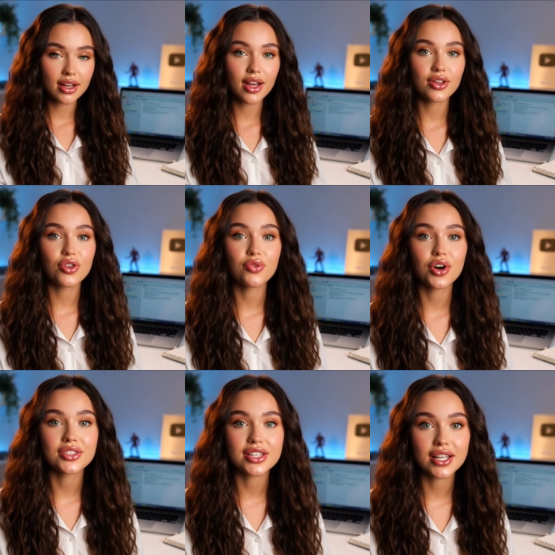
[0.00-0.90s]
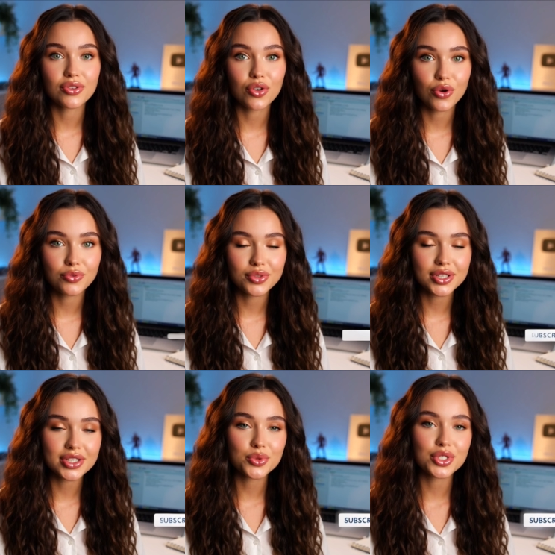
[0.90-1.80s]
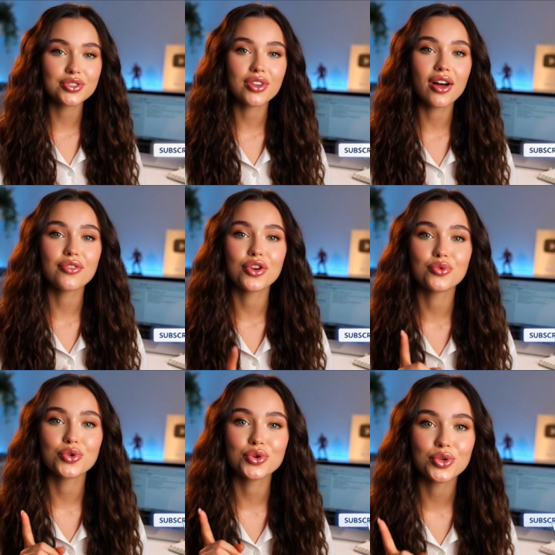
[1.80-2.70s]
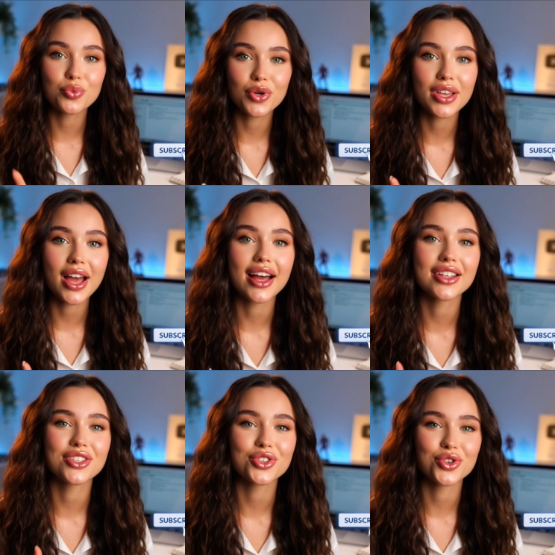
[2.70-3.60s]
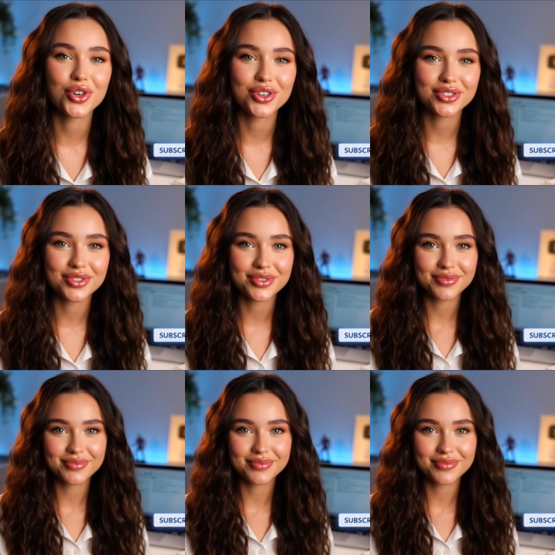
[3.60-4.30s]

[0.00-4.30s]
If you found this helpful, subscribe for more simple AI tutorials.